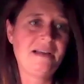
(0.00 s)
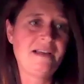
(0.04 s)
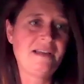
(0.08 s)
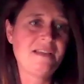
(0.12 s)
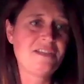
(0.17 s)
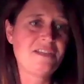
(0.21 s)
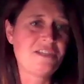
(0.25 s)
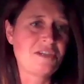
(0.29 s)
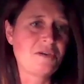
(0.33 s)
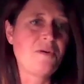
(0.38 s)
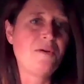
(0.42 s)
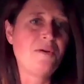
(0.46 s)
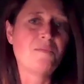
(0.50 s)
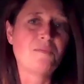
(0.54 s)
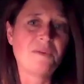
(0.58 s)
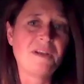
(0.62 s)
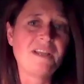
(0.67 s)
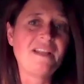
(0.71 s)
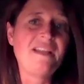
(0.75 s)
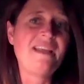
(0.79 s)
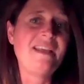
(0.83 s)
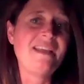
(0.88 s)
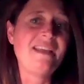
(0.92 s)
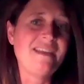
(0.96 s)
So it
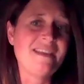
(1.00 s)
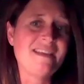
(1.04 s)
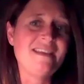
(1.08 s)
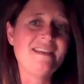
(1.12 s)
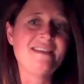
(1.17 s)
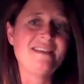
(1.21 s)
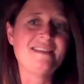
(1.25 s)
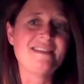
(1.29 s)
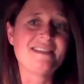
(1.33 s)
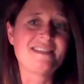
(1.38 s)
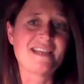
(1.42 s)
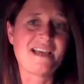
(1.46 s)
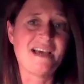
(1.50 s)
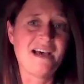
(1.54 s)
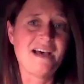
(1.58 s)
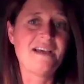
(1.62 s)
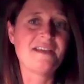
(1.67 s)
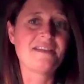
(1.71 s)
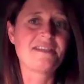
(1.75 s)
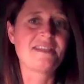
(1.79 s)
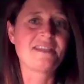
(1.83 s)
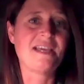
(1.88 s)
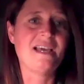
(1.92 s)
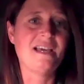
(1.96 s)
really is
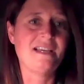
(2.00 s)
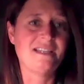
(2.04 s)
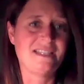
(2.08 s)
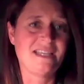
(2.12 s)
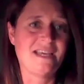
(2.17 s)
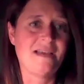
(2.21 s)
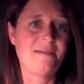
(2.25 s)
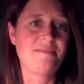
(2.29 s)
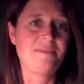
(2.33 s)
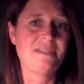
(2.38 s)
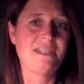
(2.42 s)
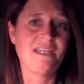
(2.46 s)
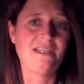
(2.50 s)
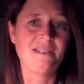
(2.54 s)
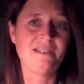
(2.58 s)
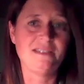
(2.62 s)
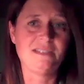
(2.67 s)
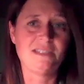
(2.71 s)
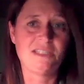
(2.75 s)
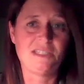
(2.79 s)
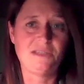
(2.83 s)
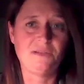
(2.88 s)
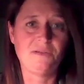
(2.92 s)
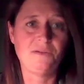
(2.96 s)
us
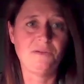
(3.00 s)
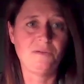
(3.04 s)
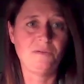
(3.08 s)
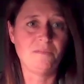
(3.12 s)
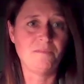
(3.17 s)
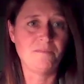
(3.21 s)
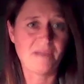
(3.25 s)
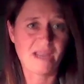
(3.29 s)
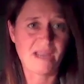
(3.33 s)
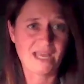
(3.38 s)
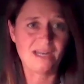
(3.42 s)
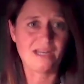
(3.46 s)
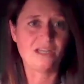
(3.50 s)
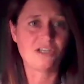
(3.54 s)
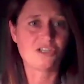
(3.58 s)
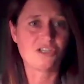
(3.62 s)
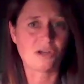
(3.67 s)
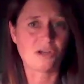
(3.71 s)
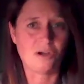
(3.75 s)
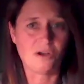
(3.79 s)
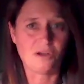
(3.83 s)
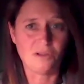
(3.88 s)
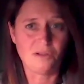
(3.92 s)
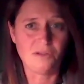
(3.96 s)
attempting to manage
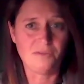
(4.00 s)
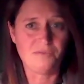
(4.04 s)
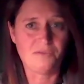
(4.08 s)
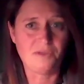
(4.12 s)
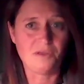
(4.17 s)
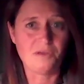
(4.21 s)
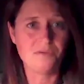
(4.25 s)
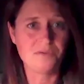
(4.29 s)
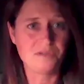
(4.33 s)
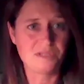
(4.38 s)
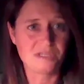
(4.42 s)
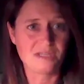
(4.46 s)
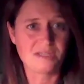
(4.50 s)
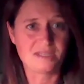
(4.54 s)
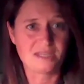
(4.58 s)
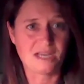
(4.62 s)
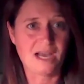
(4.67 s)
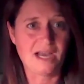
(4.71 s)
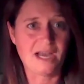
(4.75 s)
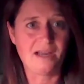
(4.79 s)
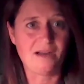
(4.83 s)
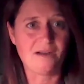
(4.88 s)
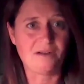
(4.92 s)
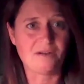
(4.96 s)
all of those
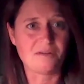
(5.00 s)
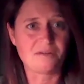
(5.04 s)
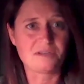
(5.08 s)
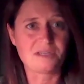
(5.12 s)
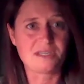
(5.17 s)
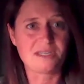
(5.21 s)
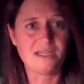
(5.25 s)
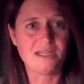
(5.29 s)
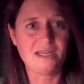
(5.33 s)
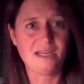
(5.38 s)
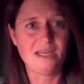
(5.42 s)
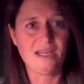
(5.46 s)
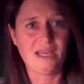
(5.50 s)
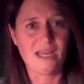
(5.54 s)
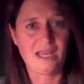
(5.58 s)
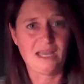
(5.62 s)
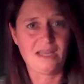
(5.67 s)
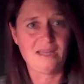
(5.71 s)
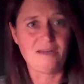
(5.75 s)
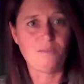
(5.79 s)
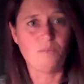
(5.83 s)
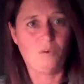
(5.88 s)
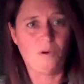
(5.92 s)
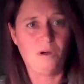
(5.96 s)
desires
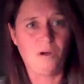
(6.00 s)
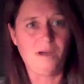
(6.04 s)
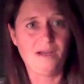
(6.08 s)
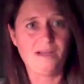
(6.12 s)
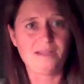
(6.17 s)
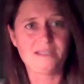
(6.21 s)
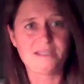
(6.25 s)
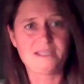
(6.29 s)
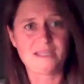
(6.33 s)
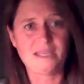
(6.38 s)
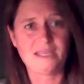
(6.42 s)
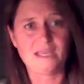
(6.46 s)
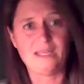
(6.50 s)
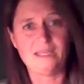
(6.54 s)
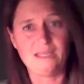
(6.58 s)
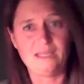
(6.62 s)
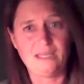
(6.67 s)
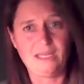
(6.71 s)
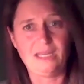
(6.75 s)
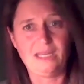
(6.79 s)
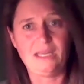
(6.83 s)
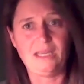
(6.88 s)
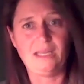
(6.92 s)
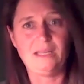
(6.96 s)
and wants and
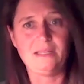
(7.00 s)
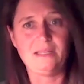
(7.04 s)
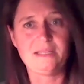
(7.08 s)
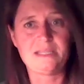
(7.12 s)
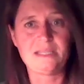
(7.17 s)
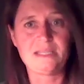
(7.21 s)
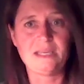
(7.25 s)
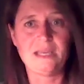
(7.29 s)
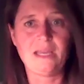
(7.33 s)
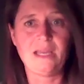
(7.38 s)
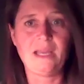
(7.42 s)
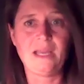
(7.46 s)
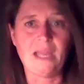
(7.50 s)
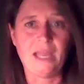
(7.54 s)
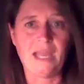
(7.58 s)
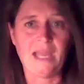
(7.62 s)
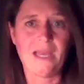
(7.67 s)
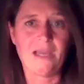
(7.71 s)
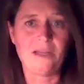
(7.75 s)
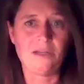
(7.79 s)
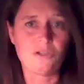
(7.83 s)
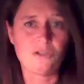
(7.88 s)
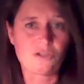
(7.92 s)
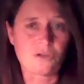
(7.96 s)
needs,
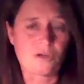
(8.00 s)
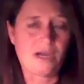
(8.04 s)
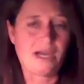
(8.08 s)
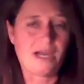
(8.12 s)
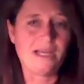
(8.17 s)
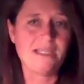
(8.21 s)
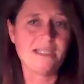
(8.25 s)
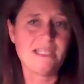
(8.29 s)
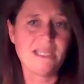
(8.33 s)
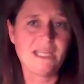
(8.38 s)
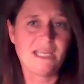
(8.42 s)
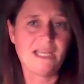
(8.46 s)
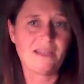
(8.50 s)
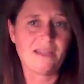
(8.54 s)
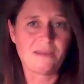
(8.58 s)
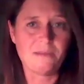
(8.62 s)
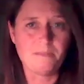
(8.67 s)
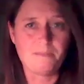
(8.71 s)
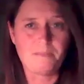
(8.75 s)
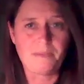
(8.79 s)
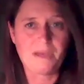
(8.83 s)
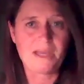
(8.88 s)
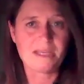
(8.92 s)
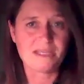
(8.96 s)
and trying to get
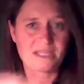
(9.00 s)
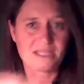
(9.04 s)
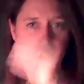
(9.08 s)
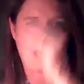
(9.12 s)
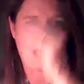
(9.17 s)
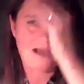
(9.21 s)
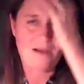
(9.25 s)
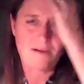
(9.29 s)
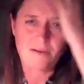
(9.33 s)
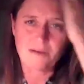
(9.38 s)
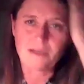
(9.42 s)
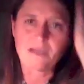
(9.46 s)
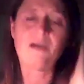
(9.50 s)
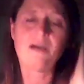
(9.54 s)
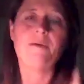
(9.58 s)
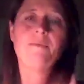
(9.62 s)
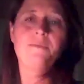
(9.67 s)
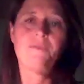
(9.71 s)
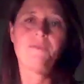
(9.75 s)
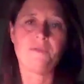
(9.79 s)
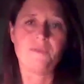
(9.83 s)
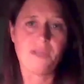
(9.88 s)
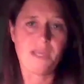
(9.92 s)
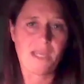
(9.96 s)
the best
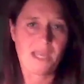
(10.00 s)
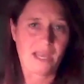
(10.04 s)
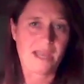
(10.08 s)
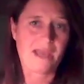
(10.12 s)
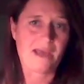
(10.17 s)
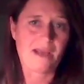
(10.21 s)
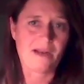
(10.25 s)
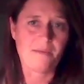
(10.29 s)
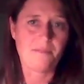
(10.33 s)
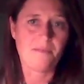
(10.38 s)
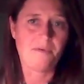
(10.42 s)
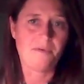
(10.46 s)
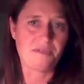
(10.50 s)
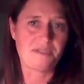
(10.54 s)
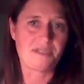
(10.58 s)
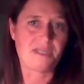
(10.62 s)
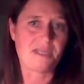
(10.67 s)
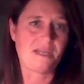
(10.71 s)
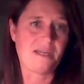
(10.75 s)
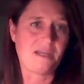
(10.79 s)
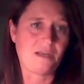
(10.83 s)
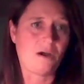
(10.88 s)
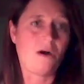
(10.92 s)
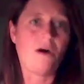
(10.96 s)
outcome for the animals
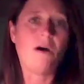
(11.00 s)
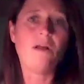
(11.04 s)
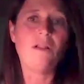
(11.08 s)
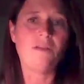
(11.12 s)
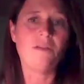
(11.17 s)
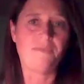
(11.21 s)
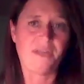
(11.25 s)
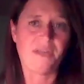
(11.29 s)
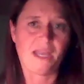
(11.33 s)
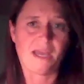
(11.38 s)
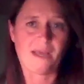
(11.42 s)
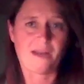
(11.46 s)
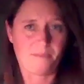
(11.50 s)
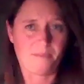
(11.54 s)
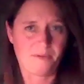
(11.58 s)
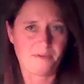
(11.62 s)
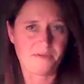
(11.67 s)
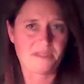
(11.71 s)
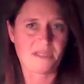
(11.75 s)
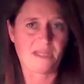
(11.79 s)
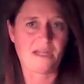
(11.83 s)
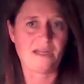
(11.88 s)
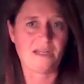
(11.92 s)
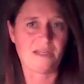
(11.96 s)
all of the
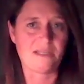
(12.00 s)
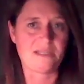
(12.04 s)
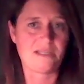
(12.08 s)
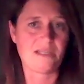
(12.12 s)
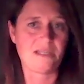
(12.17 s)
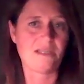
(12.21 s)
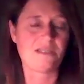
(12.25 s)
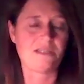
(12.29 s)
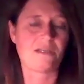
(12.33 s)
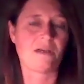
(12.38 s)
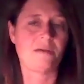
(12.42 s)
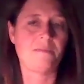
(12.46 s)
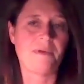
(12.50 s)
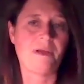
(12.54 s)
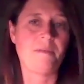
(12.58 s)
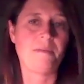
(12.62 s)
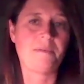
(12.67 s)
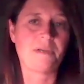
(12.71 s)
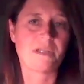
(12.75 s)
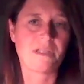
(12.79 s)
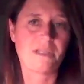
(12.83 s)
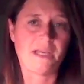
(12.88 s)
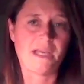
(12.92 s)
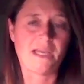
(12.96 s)
animals that exist on
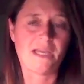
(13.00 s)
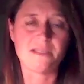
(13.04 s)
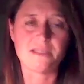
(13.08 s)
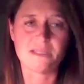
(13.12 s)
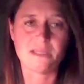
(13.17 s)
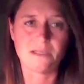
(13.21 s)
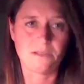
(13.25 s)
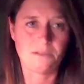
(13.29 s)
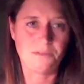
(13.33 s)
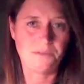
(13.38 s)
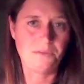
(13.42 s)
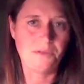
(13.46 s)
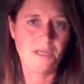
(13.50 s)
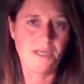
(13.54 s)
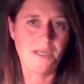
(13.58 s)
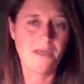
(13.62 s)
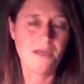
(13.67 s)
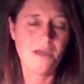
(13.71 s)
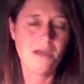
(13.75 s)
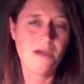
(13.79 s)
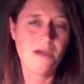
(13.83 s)
public lands, including